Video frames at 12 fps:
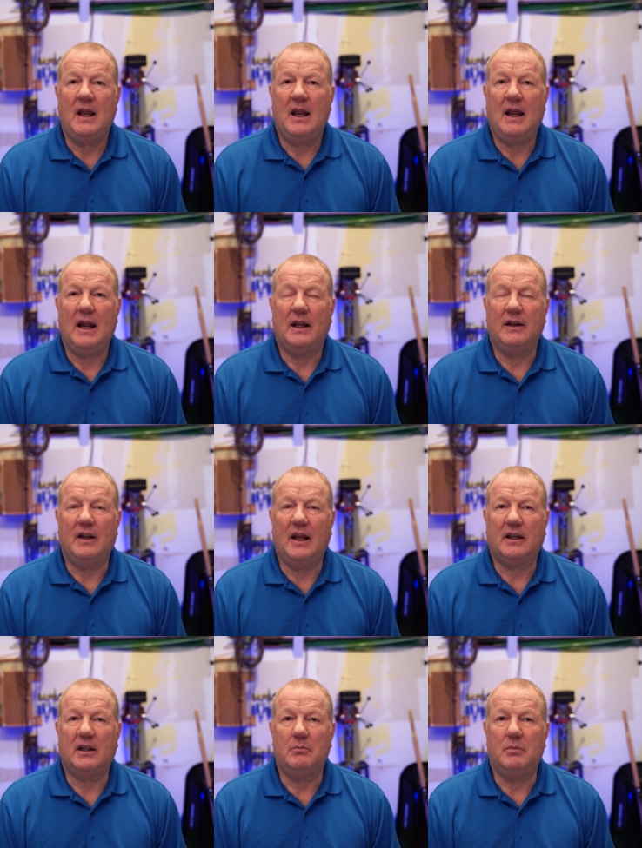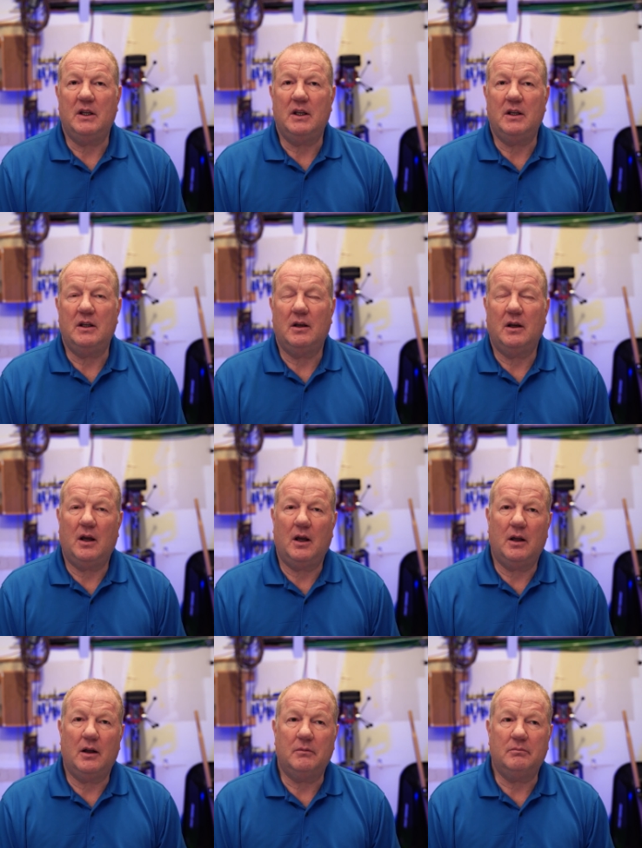and that can be
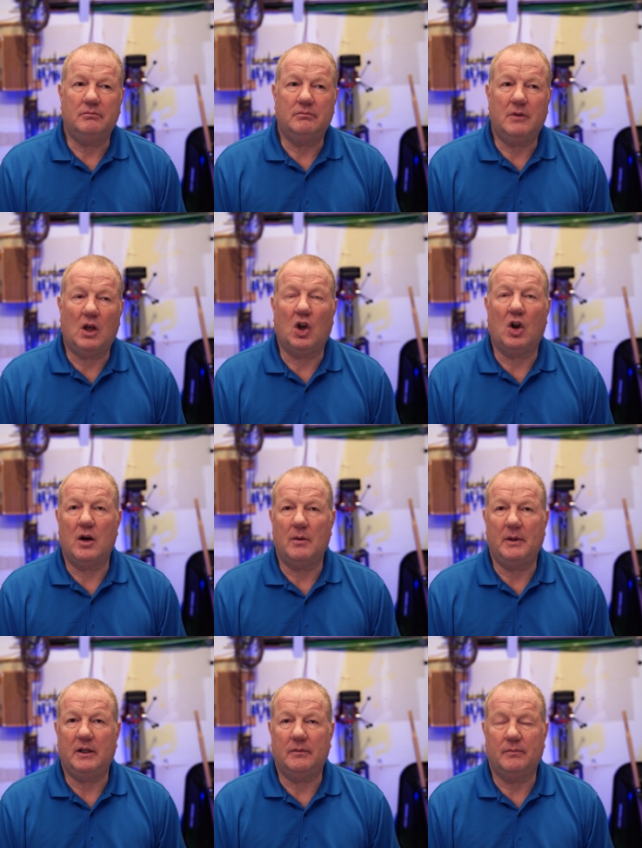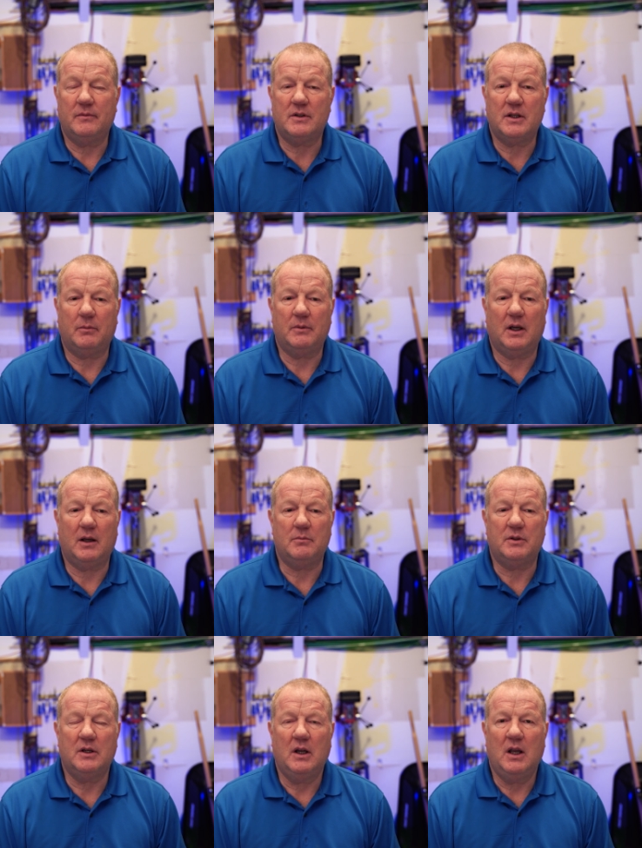alarming
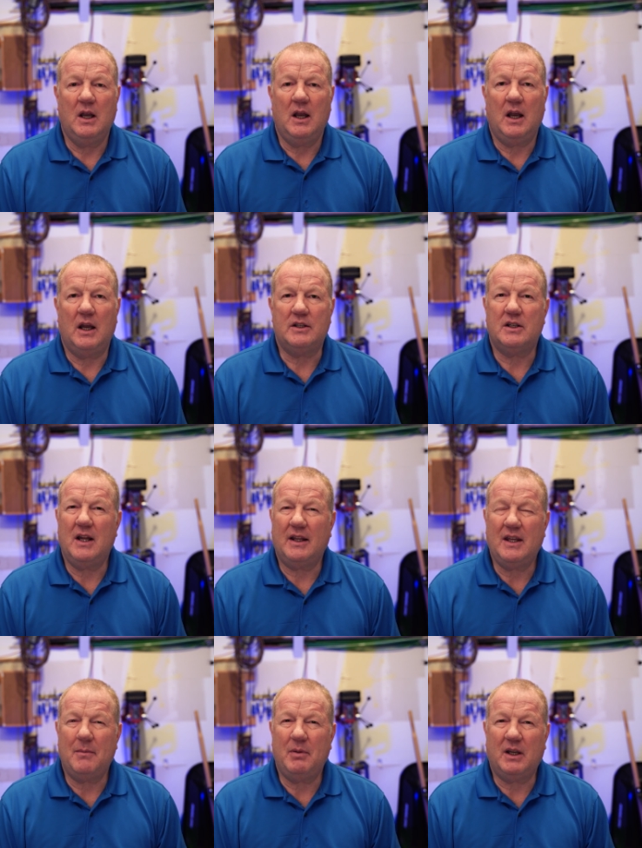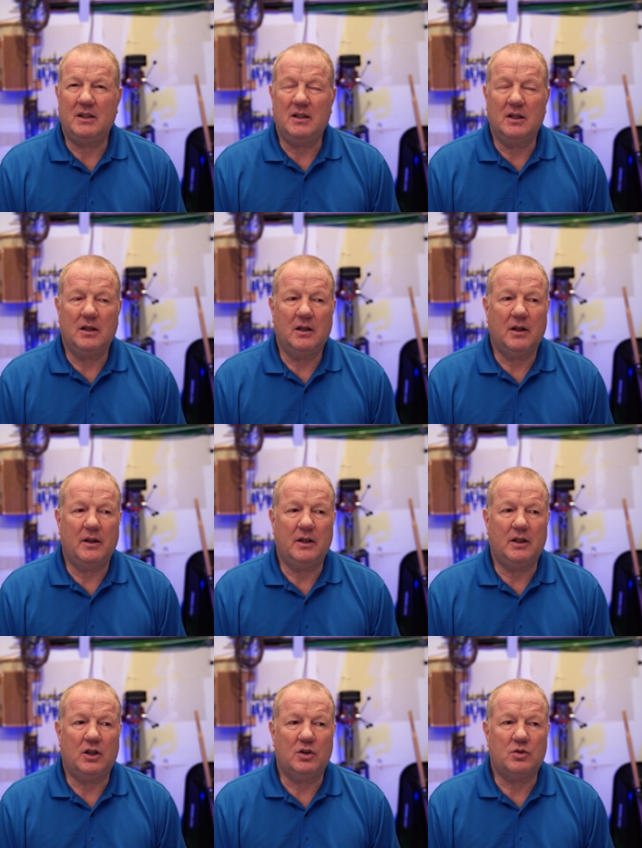sometimes. It's not that big a deal.
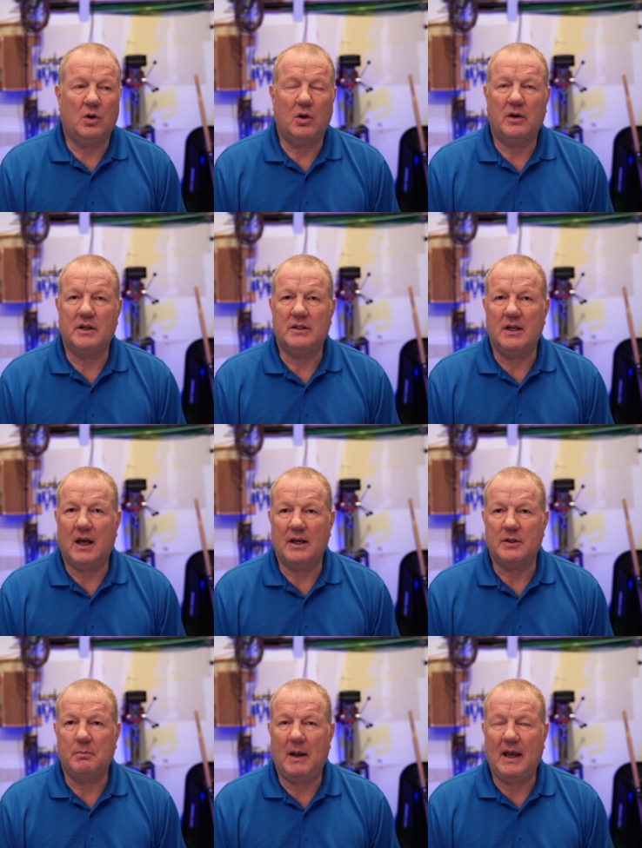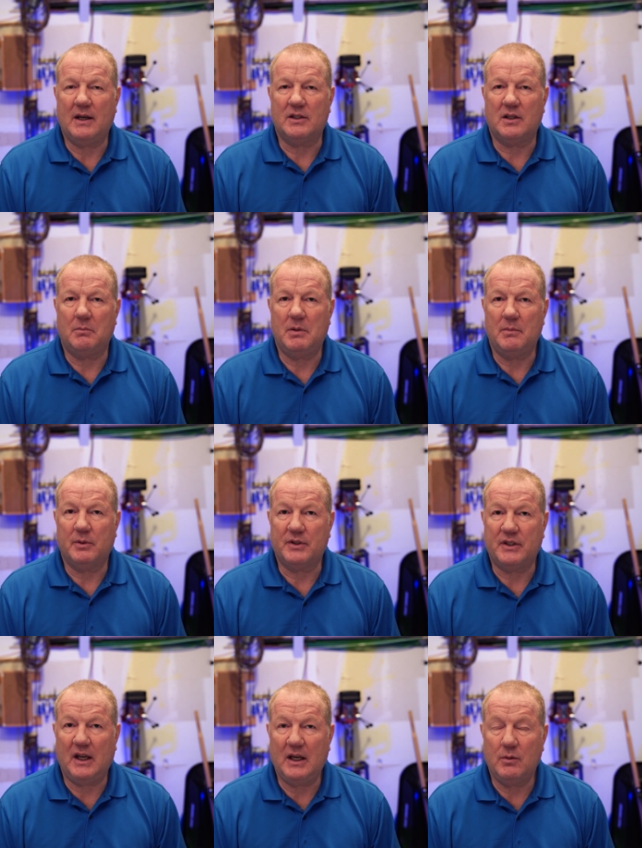The controller is not as bad as some people
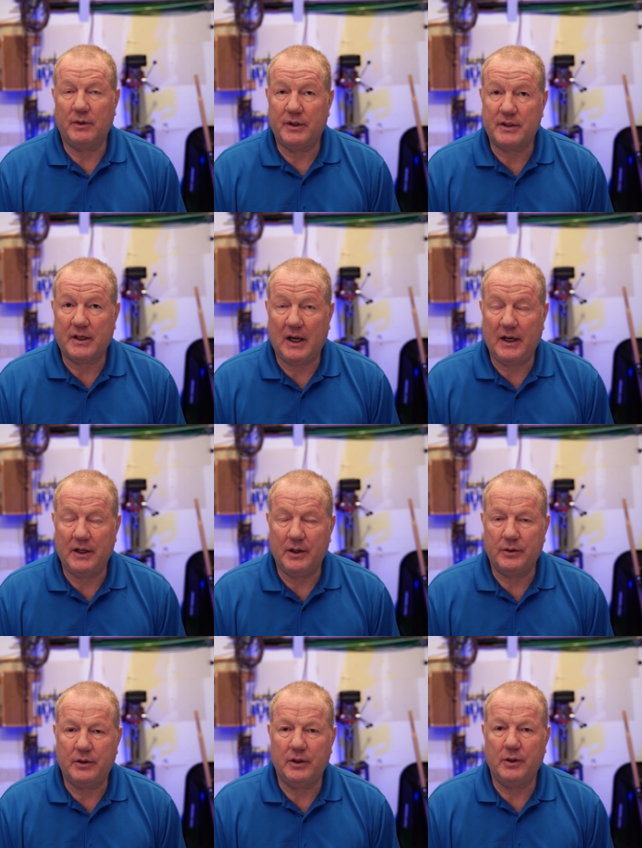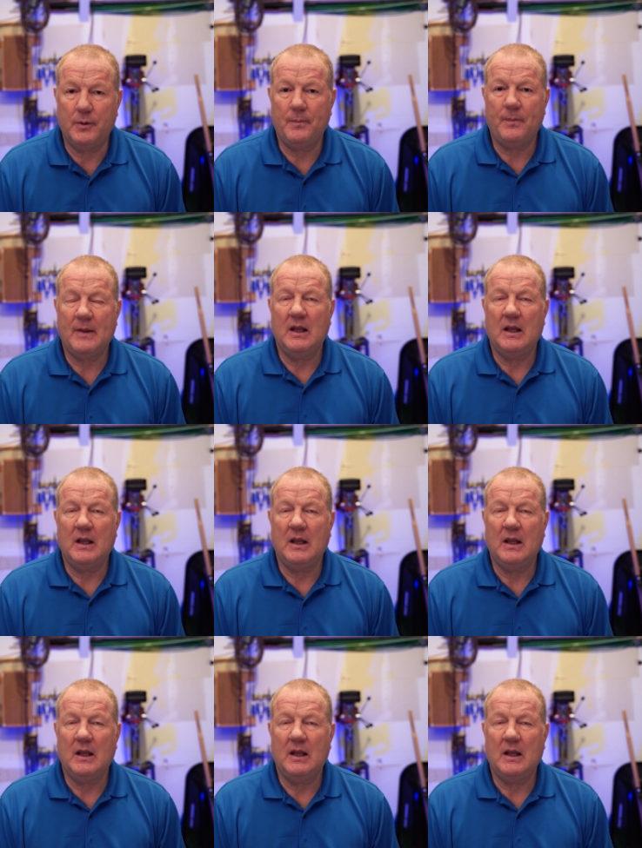say with the Skydio 2.